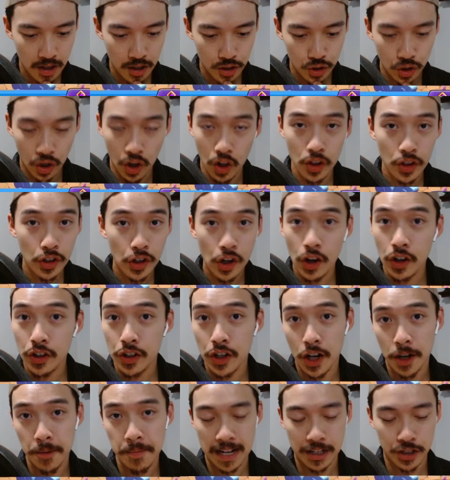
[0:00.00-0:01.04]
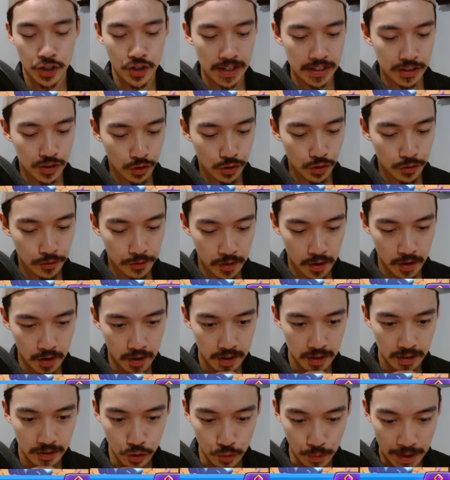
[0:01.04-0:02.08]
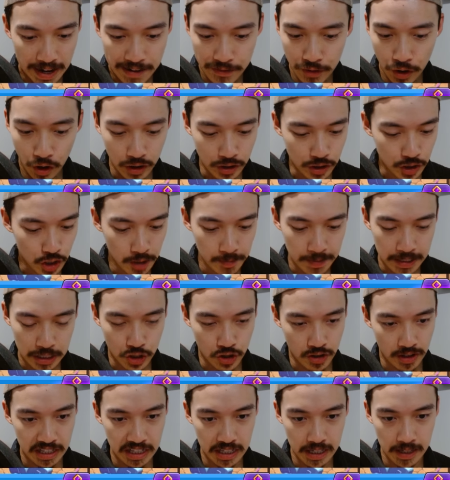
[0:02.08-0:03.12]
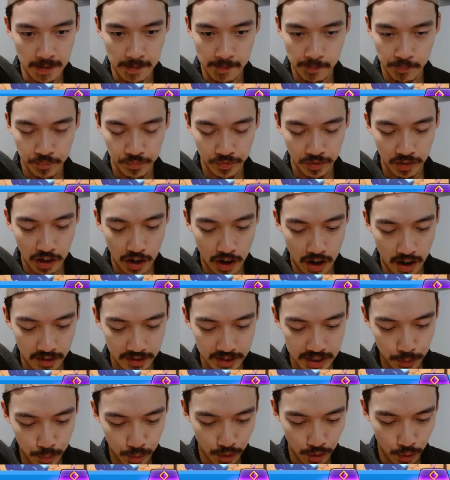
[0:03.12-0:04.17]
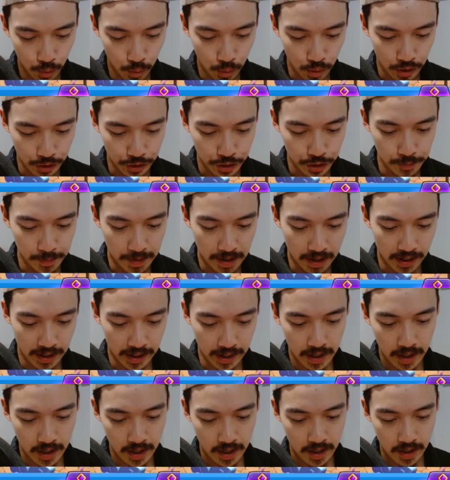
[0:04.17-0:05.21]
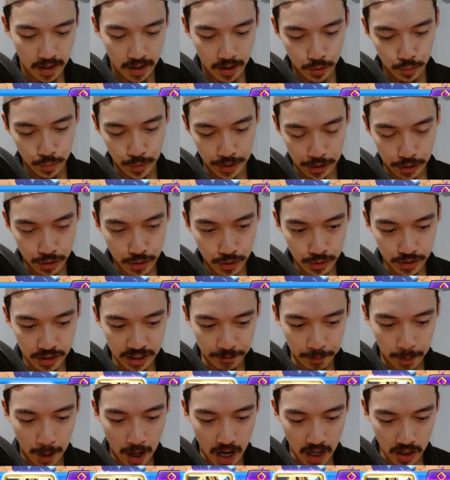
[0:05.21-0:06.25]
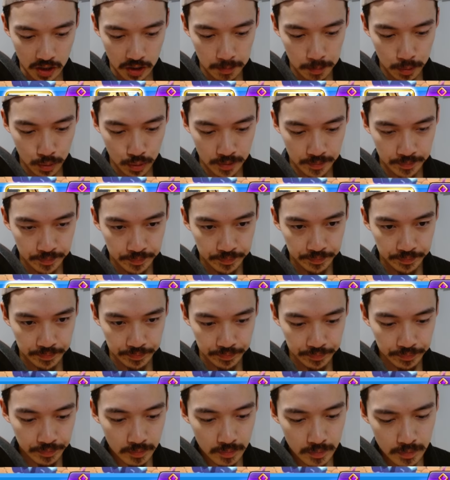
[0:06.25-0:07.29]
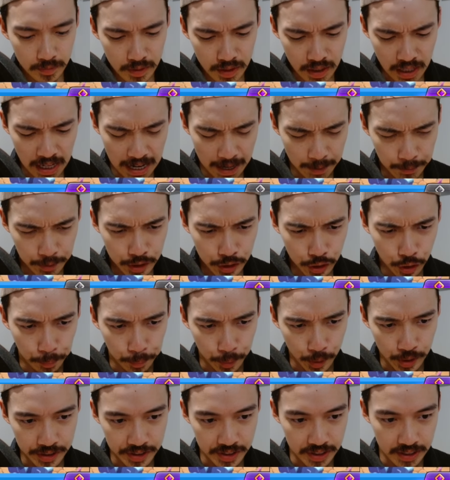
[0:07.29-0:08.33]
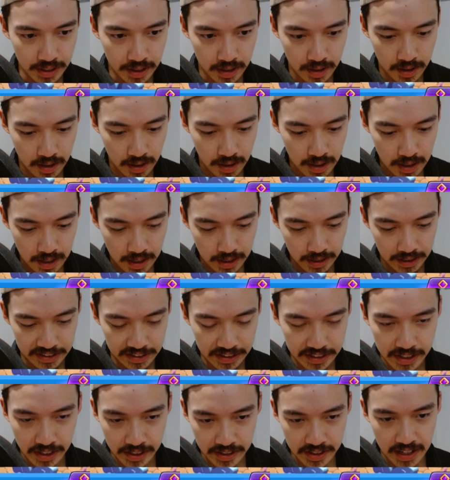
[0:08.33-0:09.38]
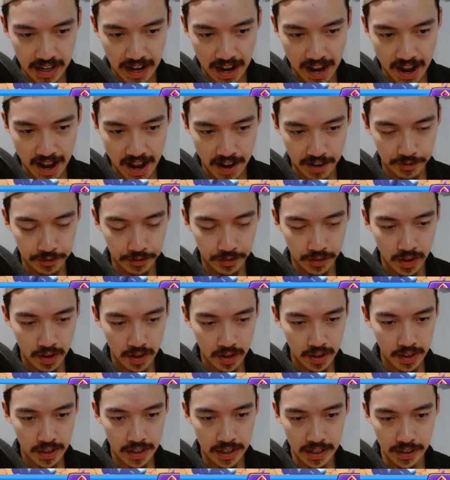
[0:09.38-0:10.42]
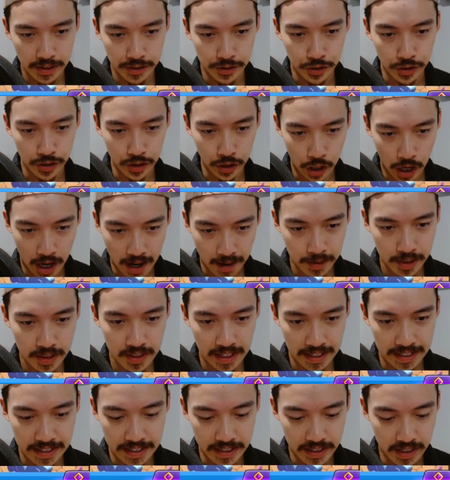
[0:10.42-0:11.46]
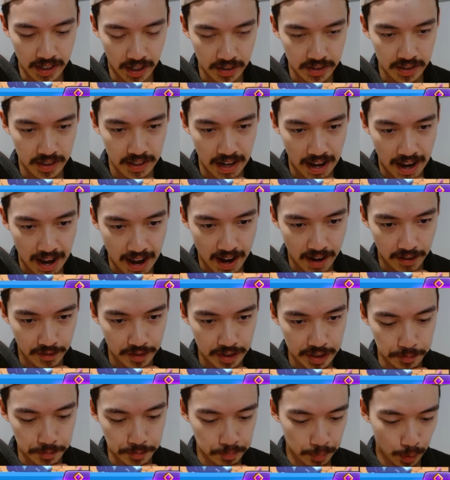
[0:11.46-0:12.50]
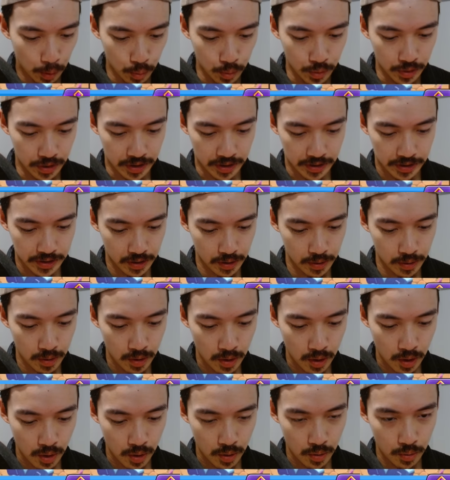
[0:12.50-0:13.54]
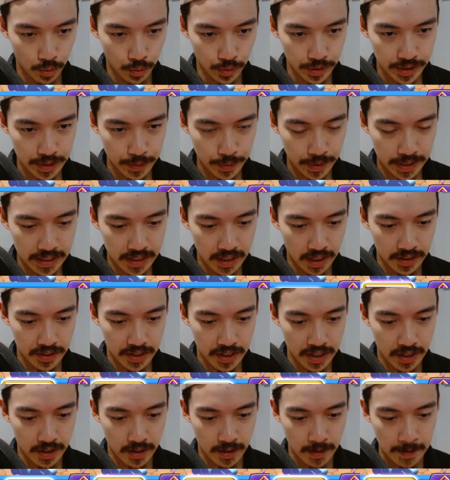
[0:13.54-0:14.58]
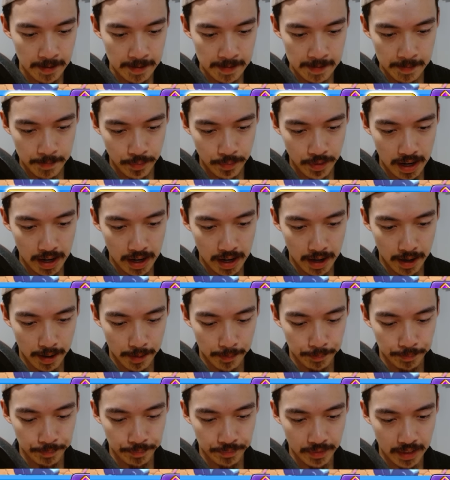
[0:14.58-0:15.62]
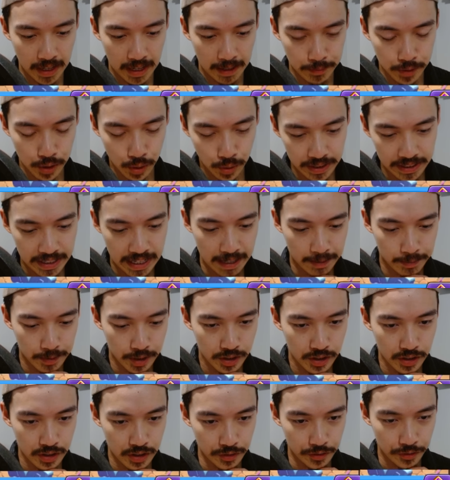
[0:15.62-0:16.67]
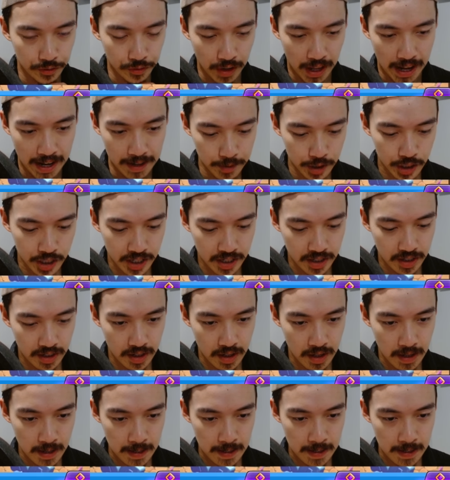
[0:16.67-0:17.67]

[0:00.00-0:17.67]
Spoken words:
So all in all, not a bad trade so far. Graveyard's going to be tricky. Obviously want to hold on to my recruits if possible. I'm going to go Prince here as he doesn't have his Goblins and he doesn't have his Bowler. So we'll see what he does here. I'm totally game just to do Flying Machine.